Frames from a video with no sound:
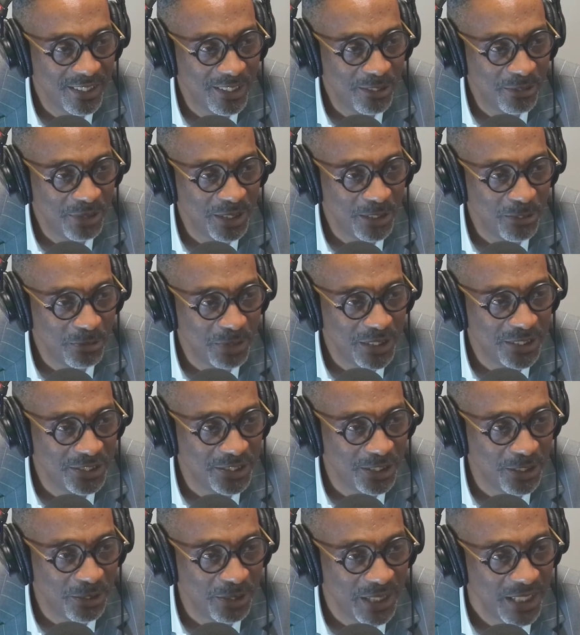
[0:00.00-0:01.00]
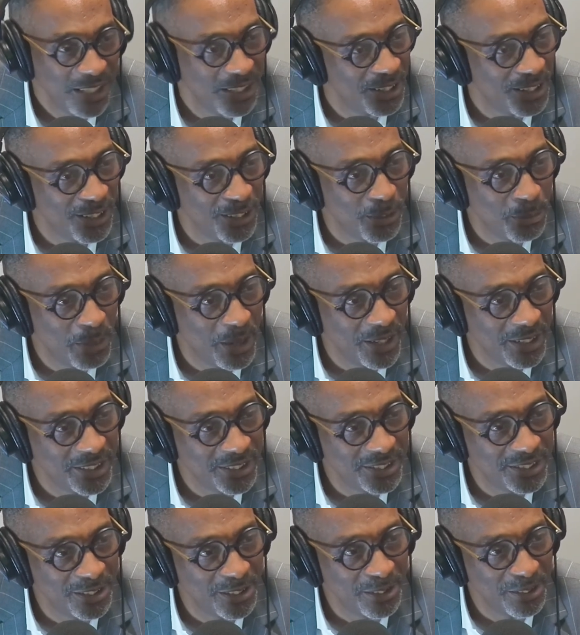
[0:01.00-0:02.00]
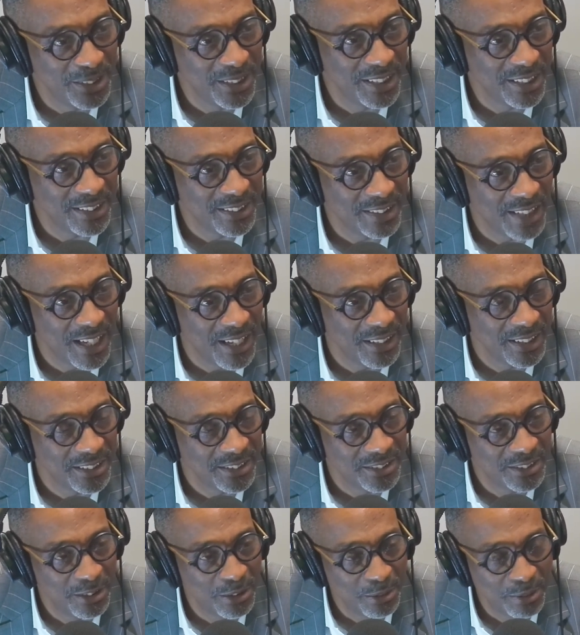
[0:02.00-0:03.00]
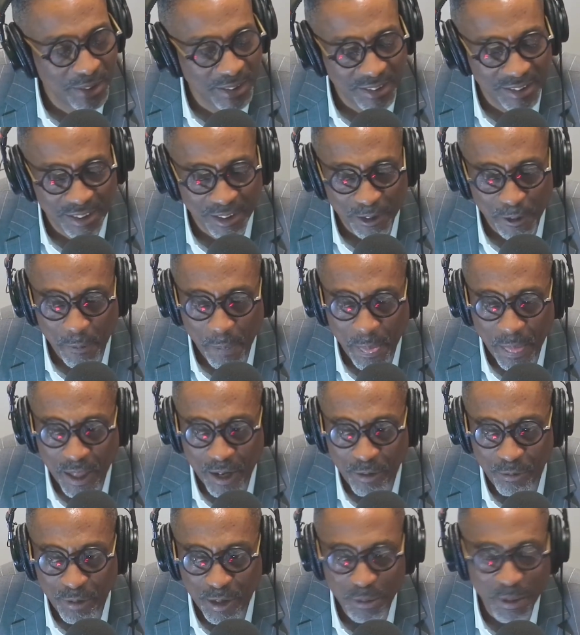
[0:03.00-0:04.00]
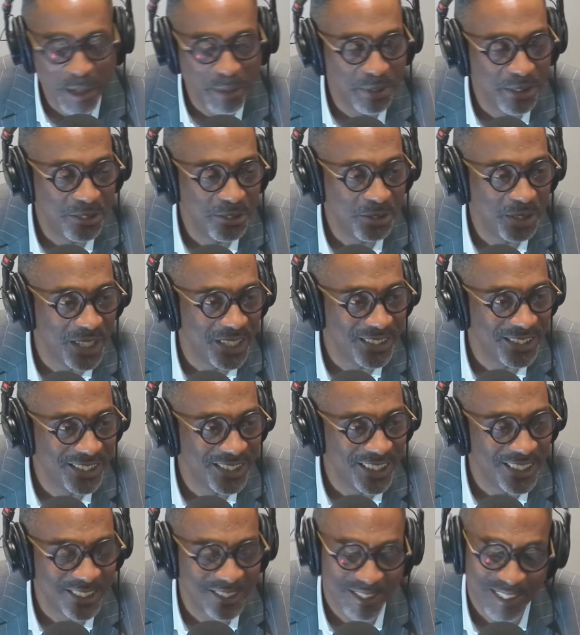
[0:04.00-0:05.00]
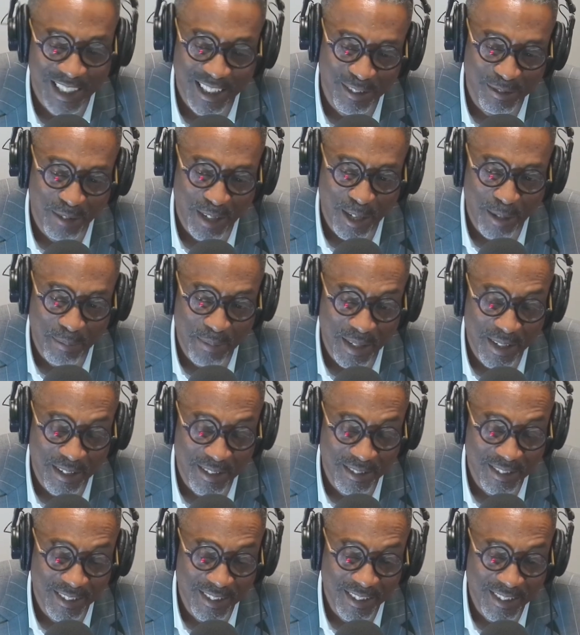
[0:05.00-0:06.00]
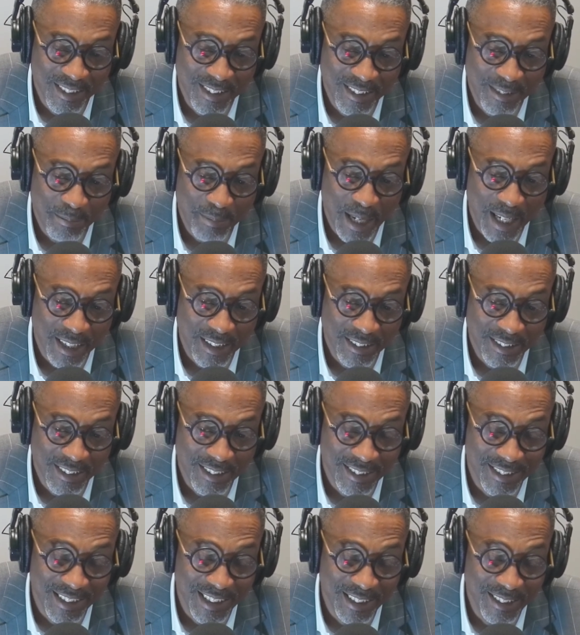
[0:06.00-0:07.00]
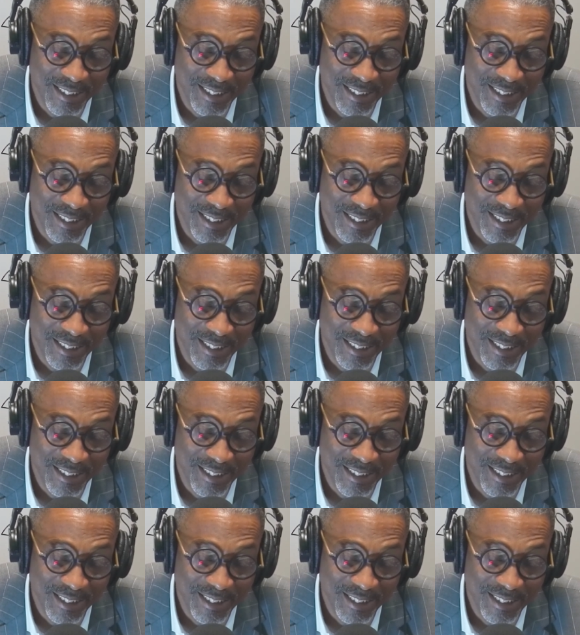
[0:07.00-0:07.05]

with Lorenzo and hear yeah. all about his journey and how he's doing. So we were able to do that today. So that's why I'm here. Back he has DC. an